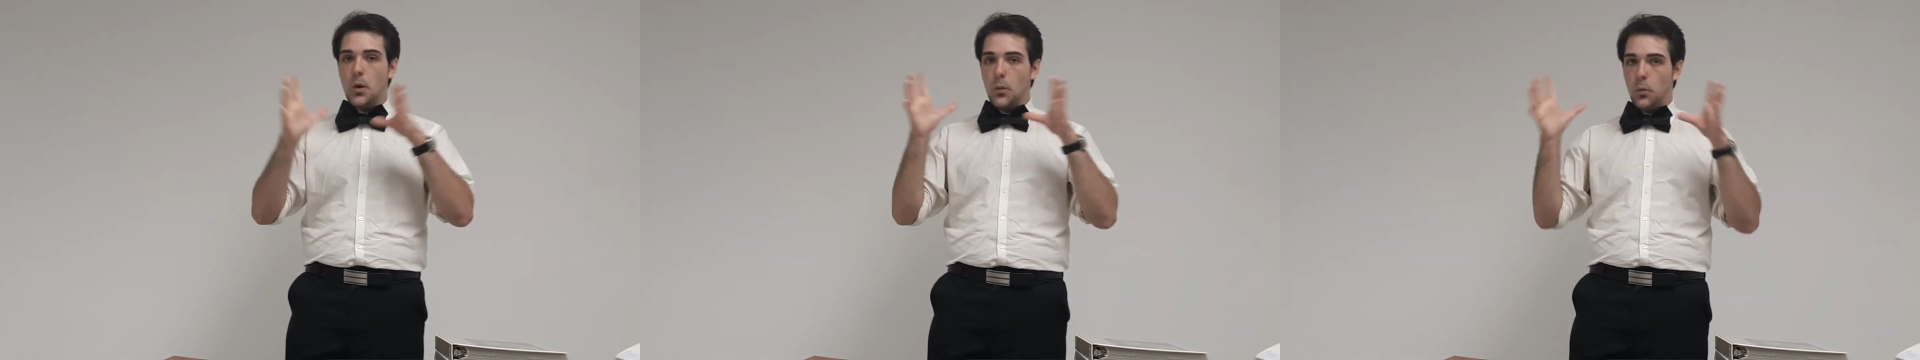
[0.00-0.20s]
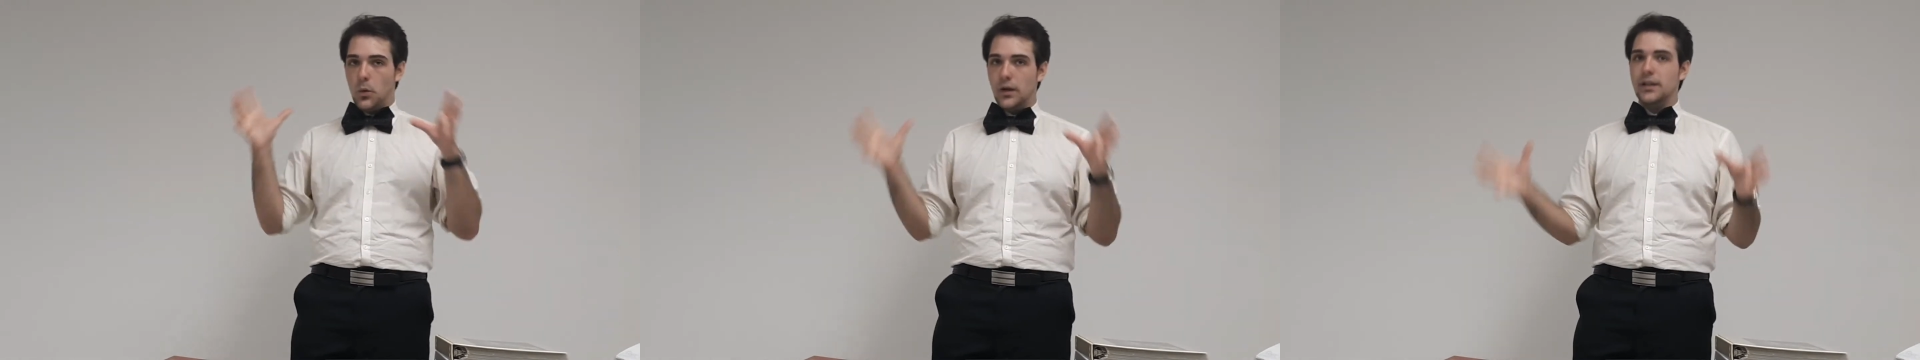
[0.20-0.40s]

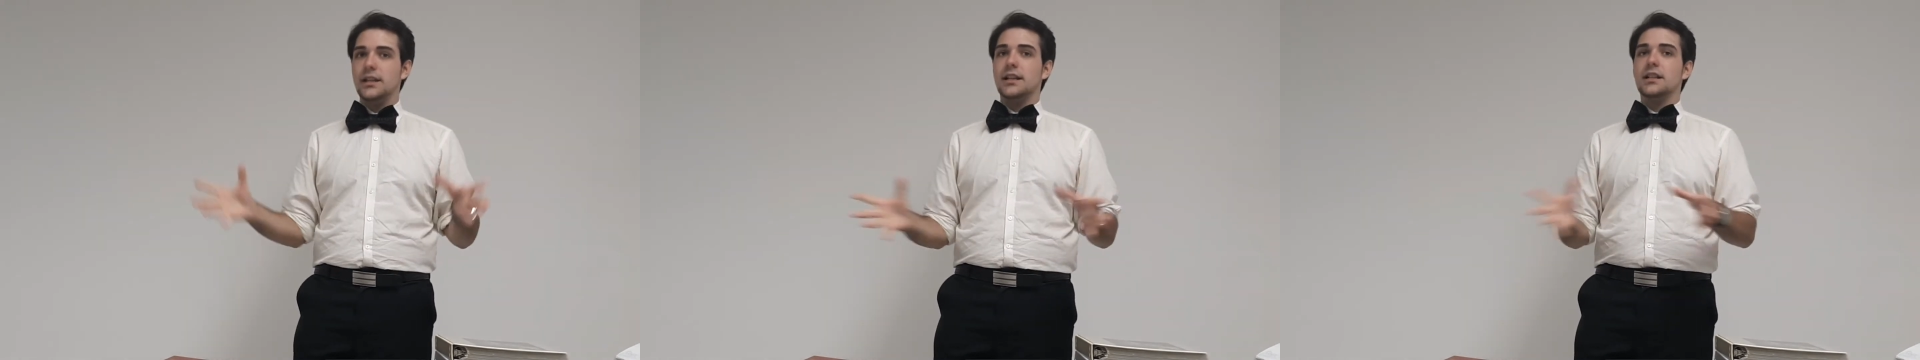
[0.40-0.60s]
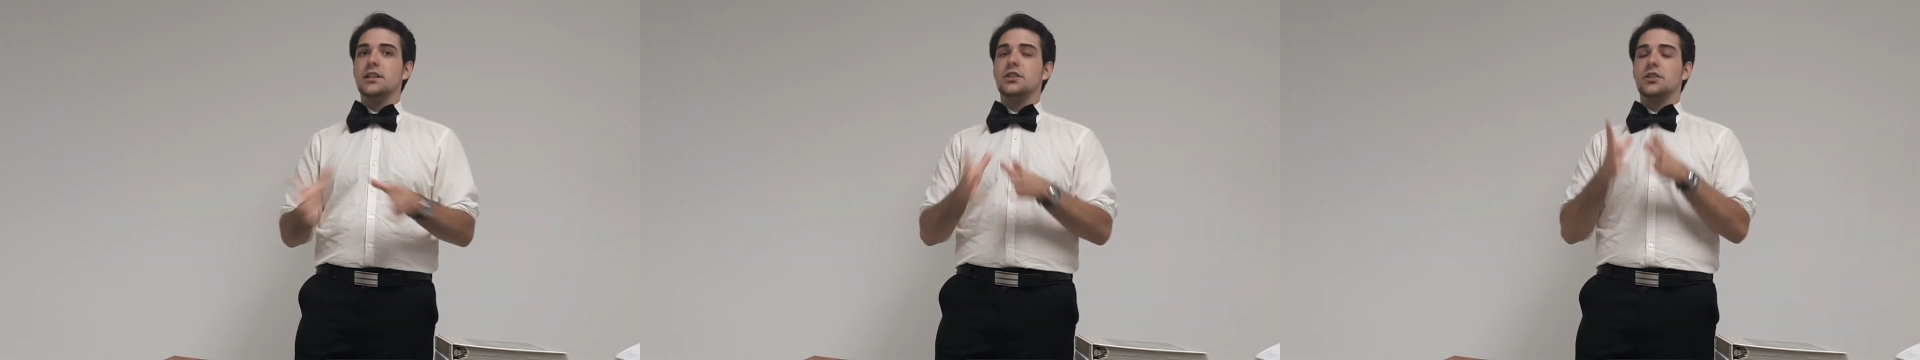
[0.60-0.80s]
what
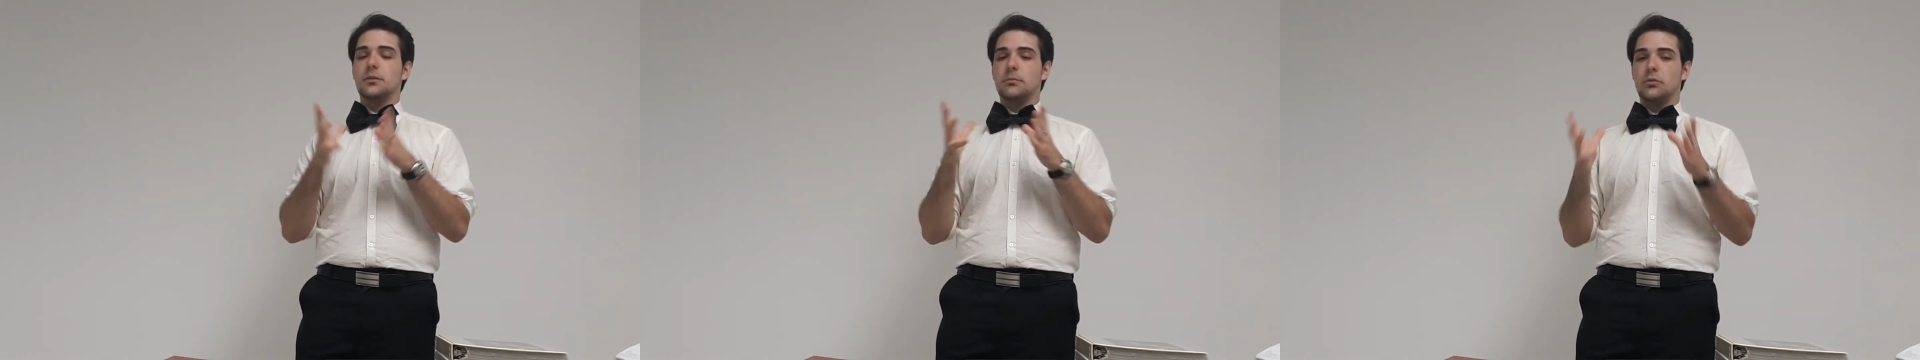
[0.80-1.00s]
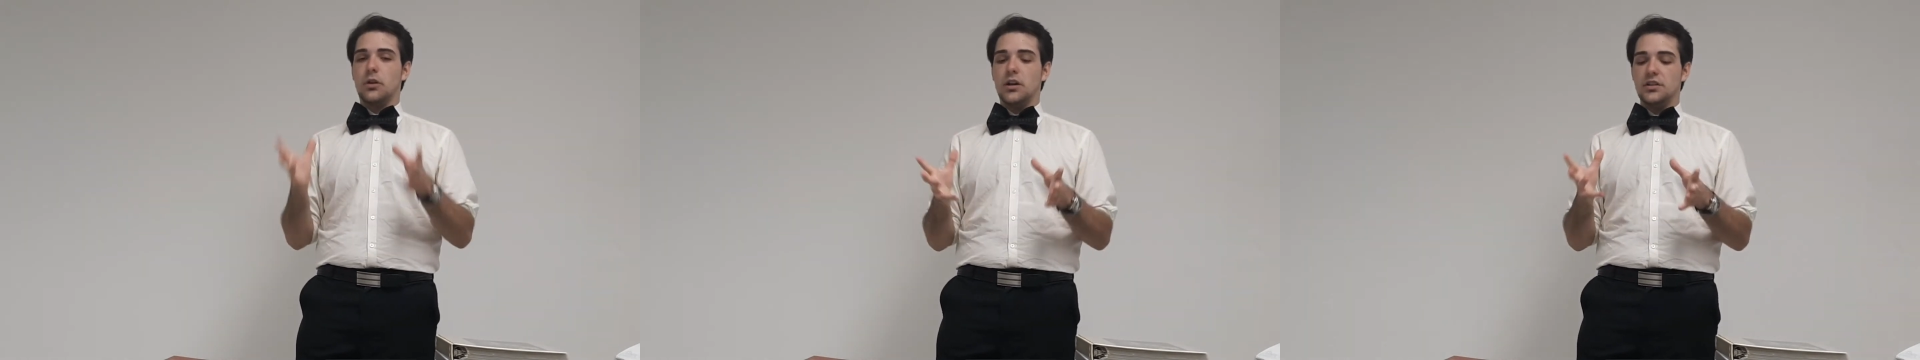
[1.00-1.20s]
it is your
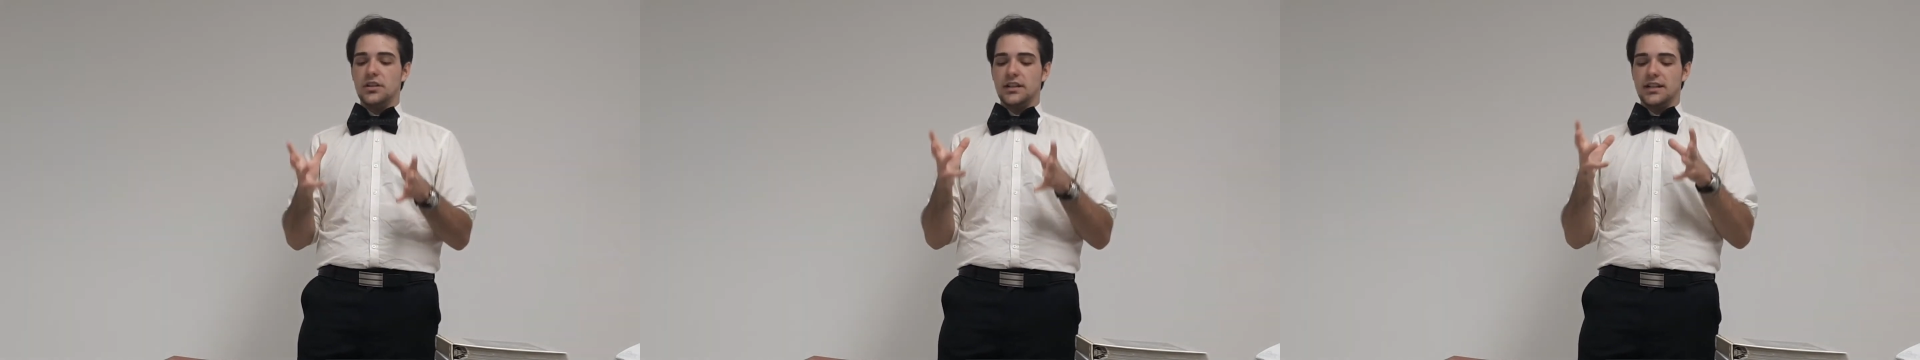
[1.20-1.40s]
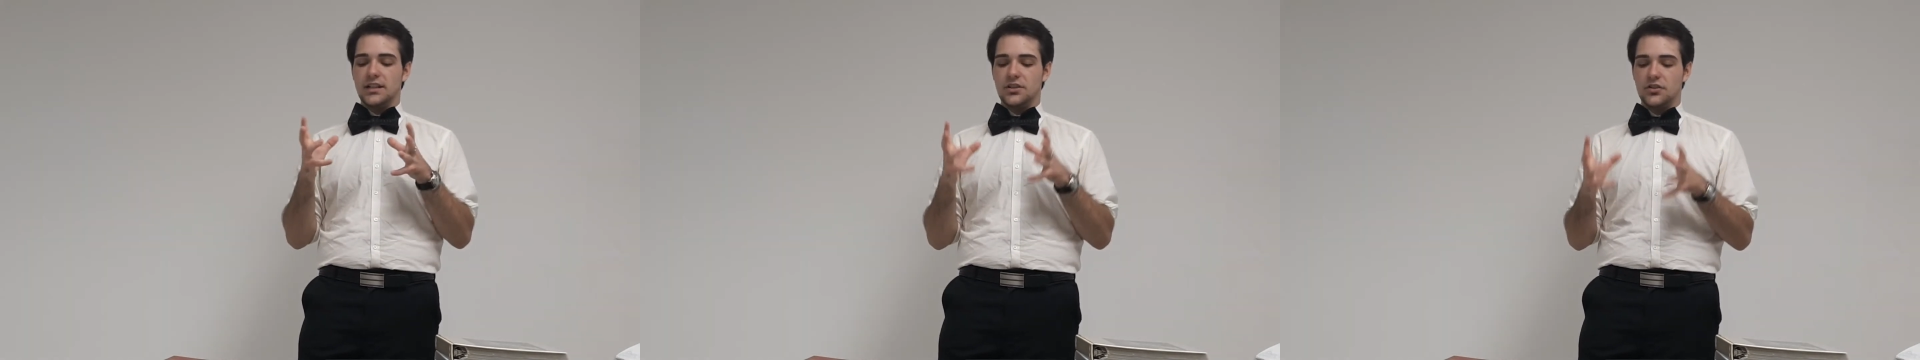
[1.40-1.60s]

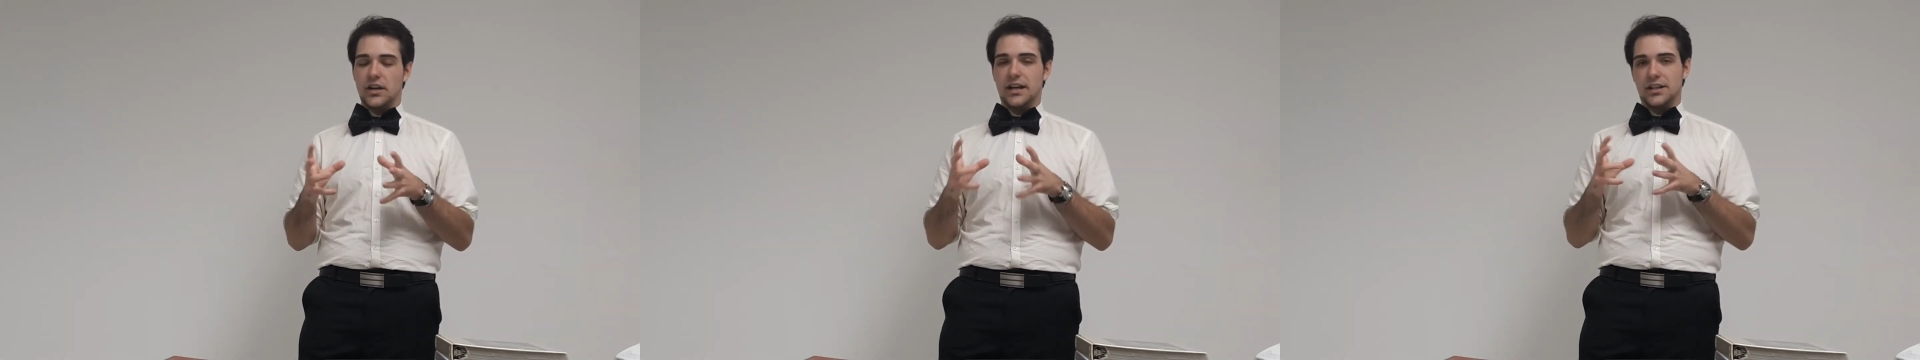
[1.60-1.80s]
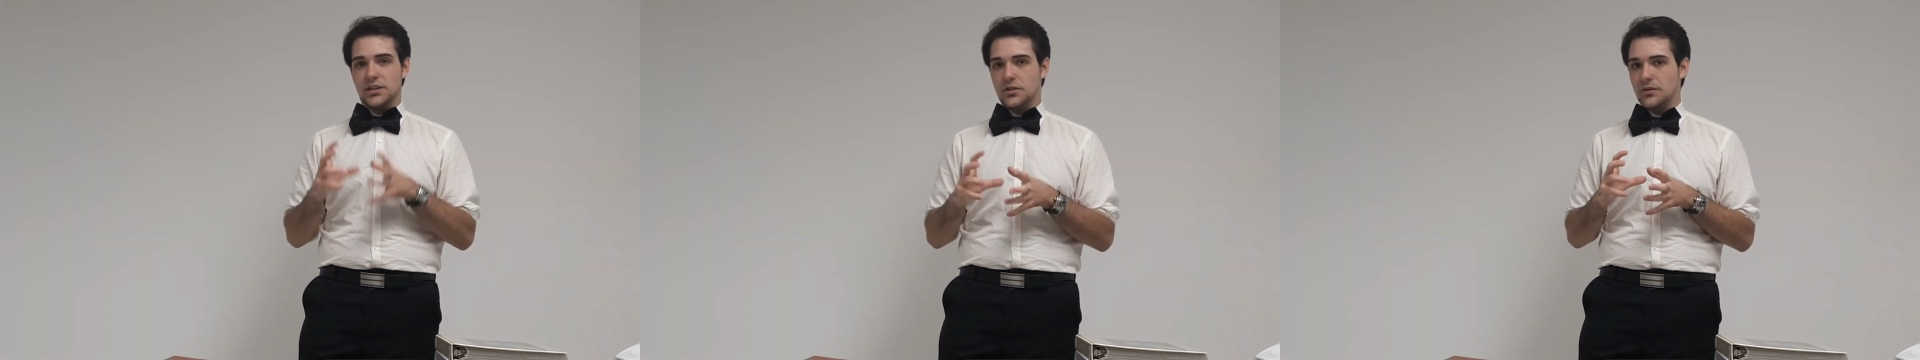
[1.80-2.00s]
project is
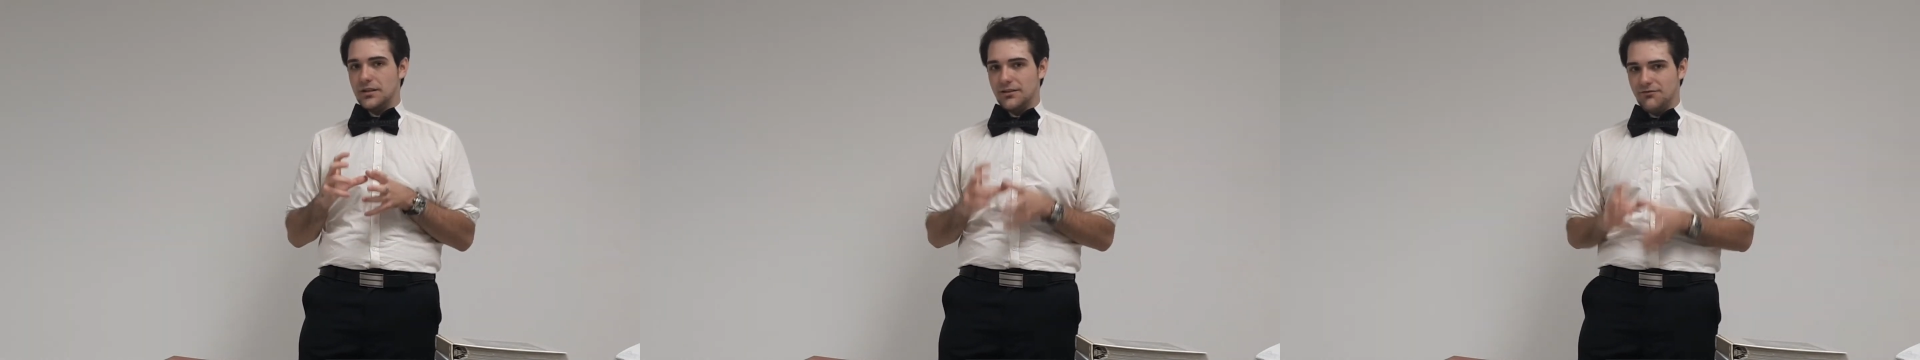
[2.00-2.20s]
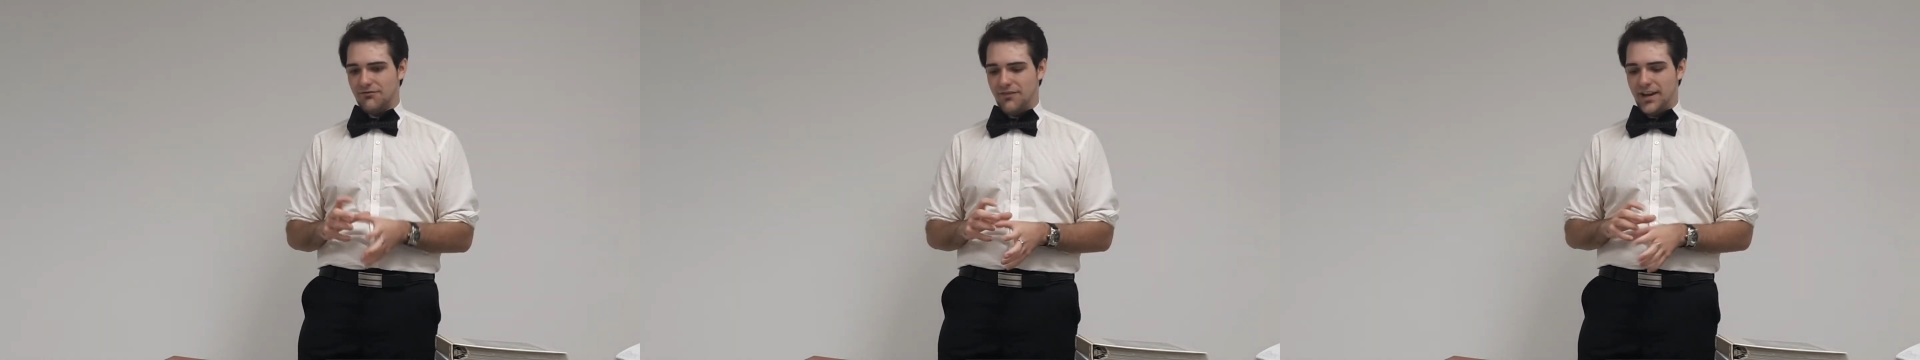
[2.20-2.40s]
trying to
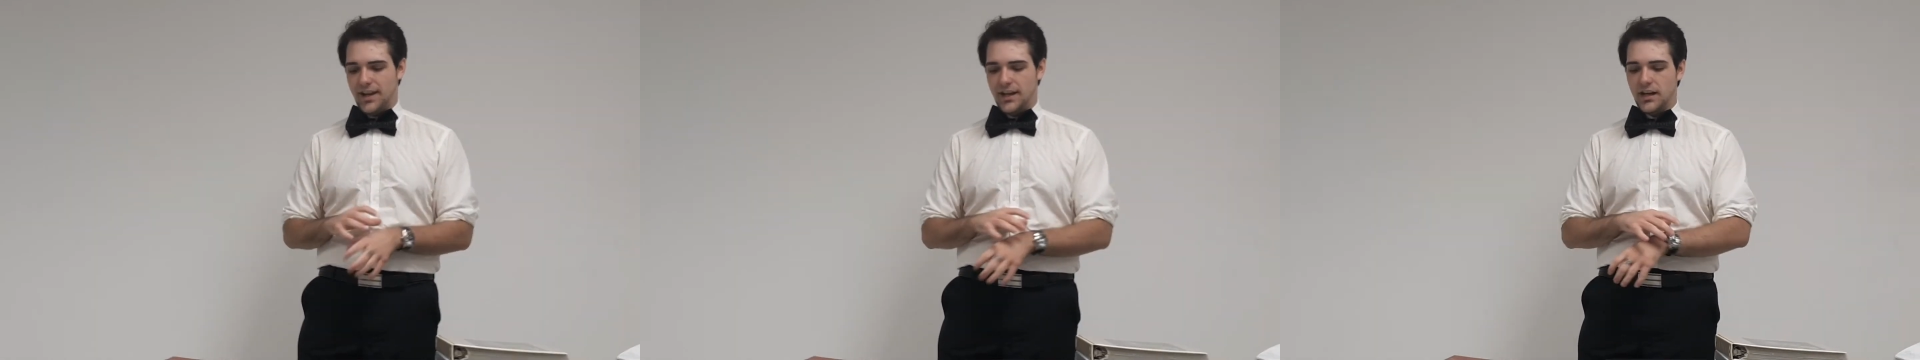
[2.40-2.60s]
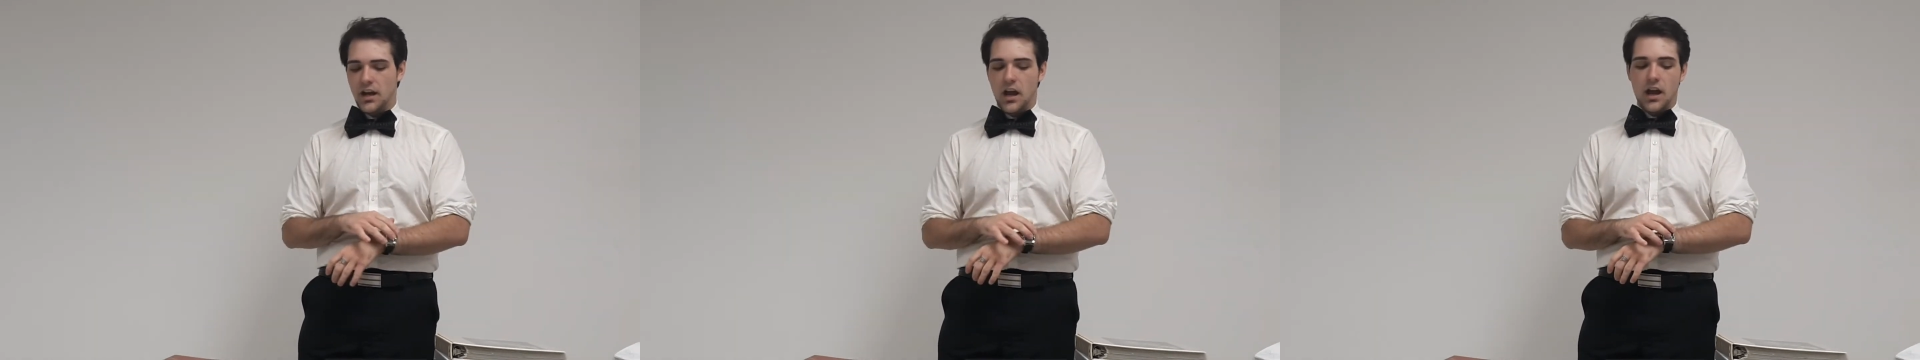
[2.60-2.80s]

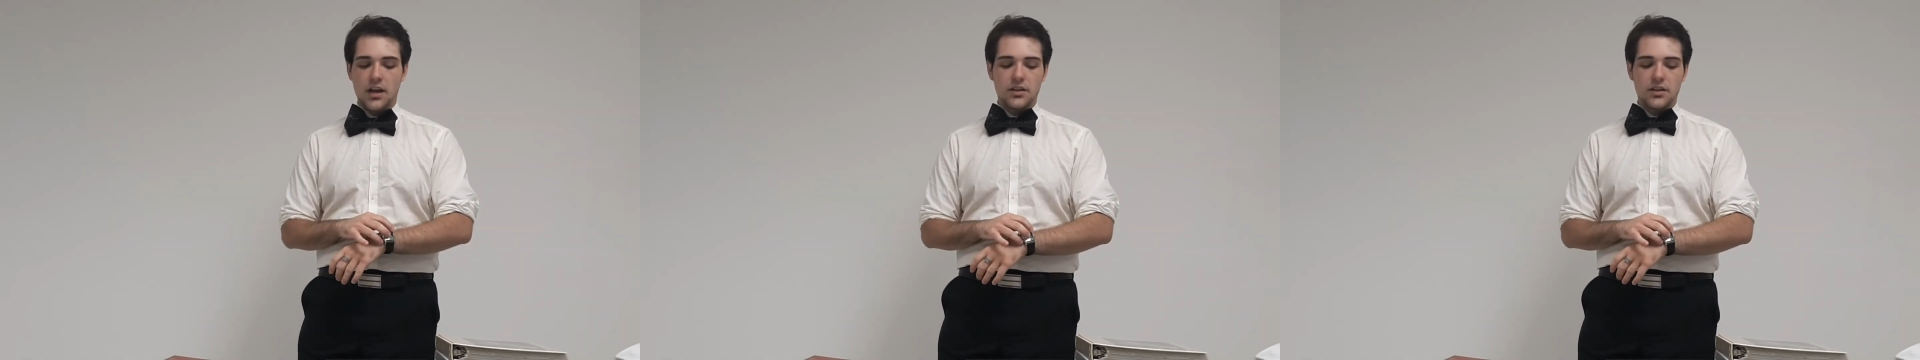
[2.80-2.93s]
convey.